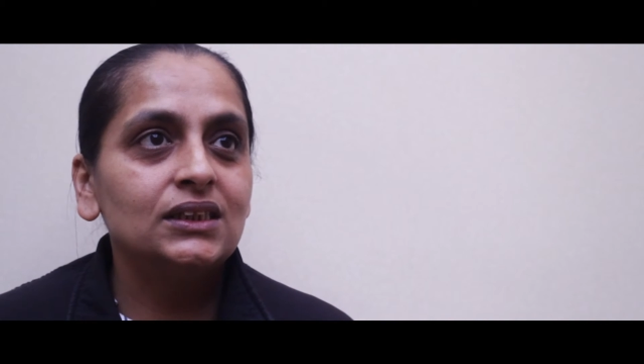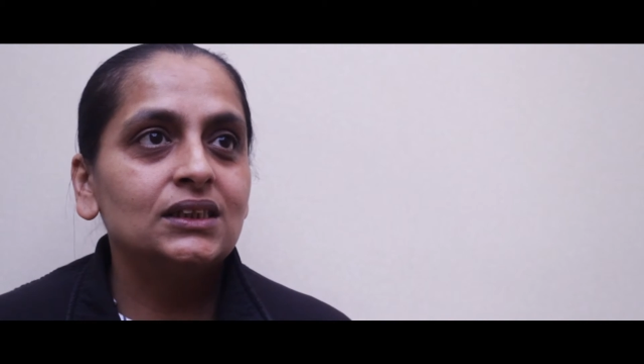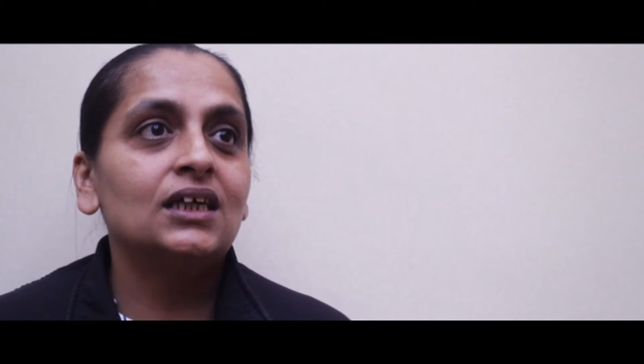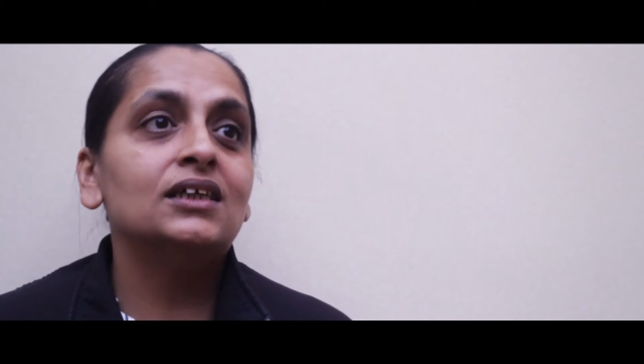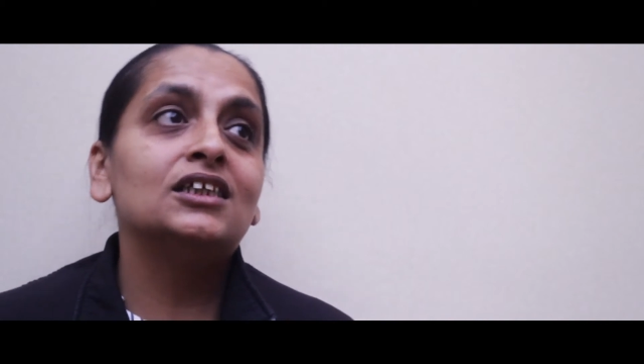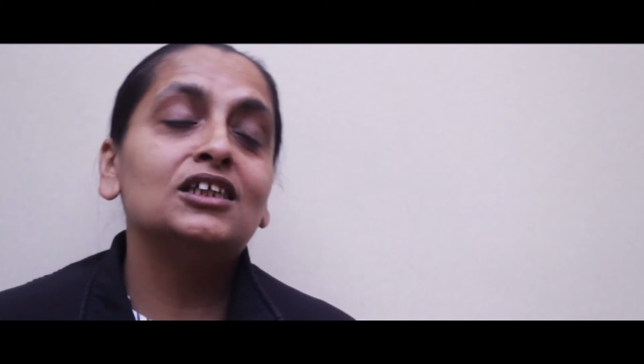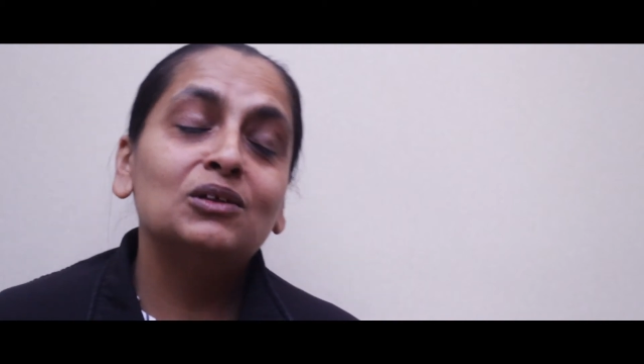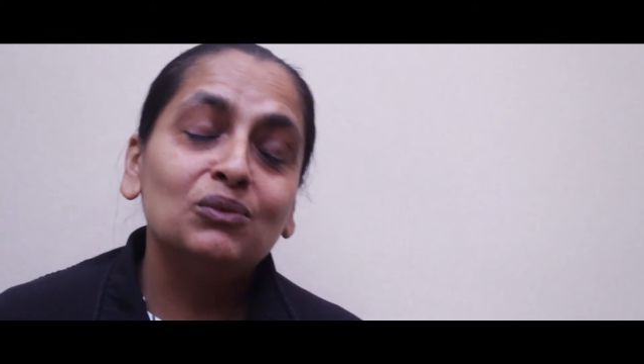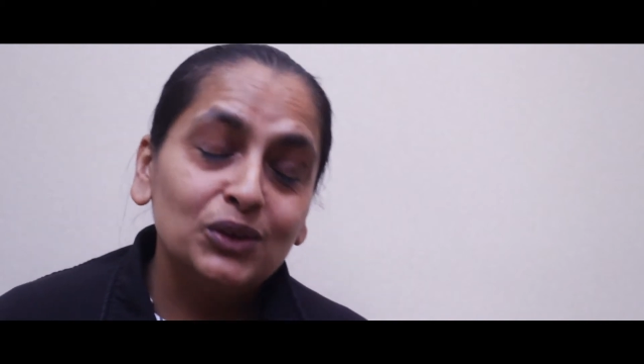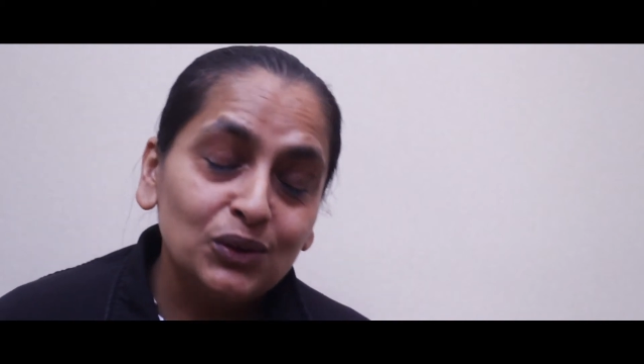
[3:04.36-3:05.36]
exciting,
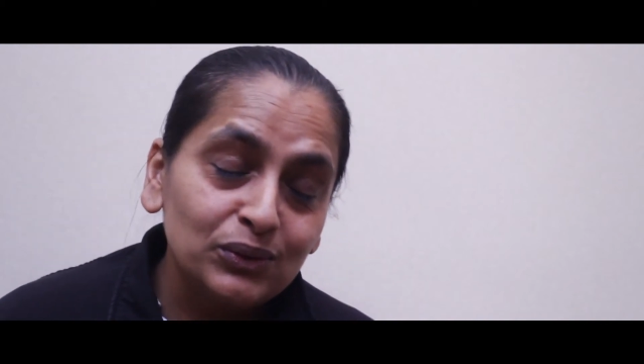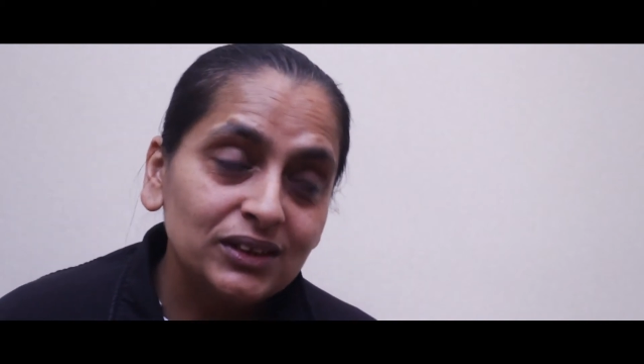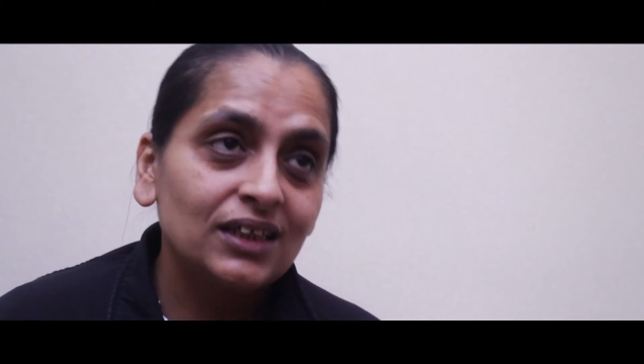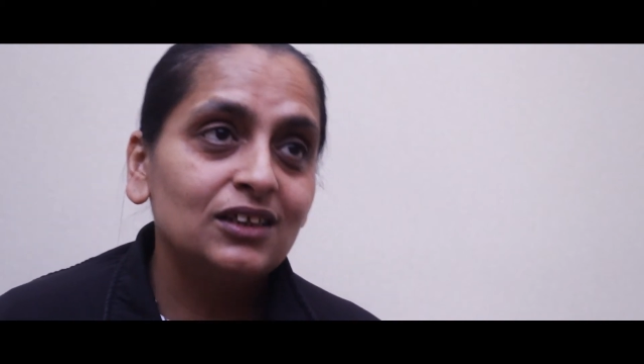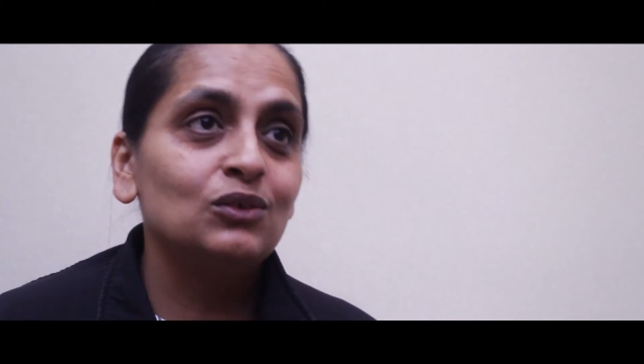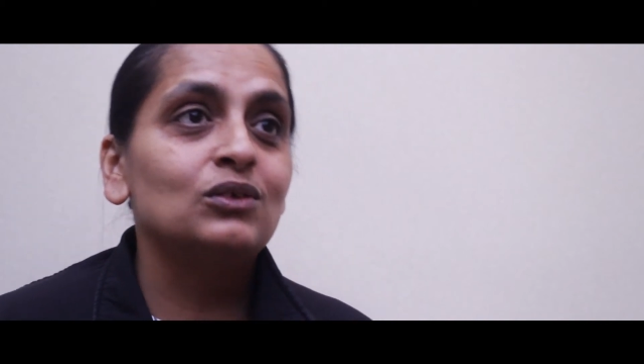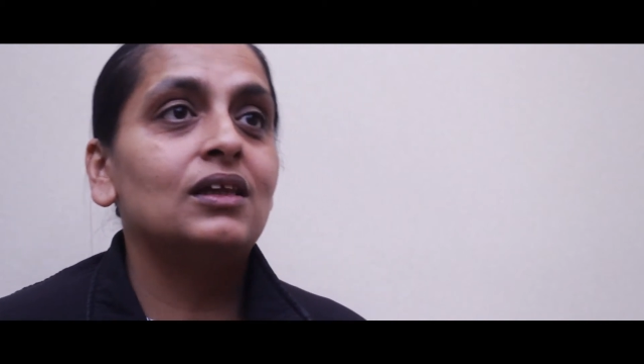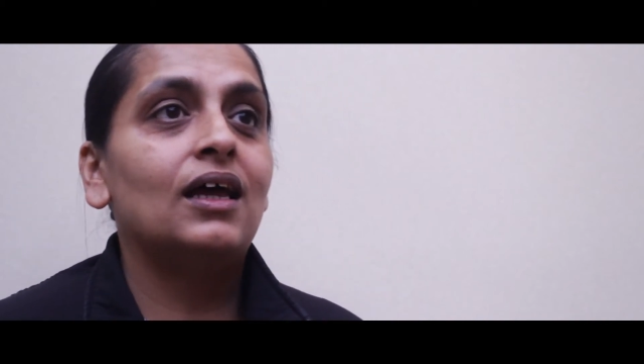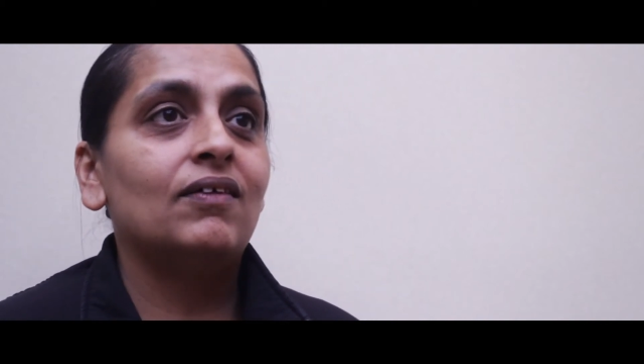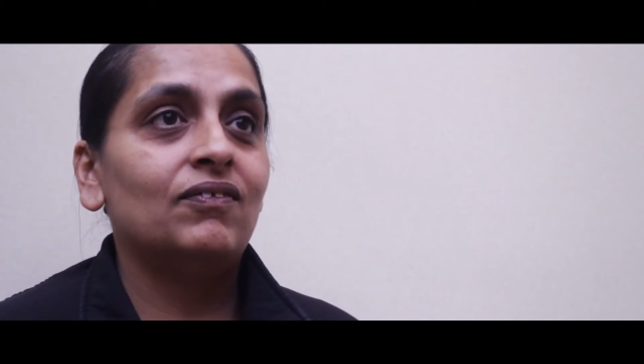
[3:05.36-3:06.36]
and we always had a good
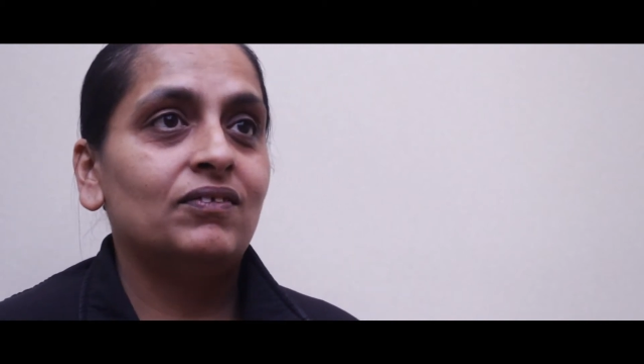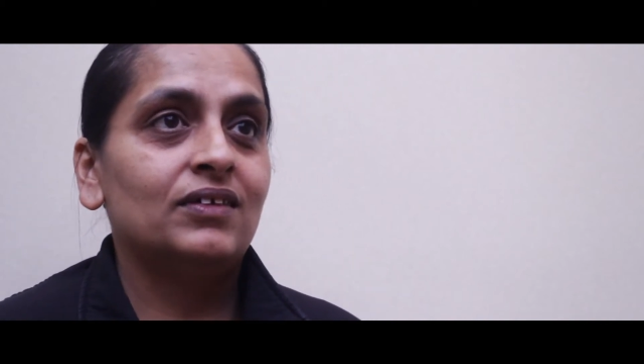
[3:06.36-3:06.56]
laugh.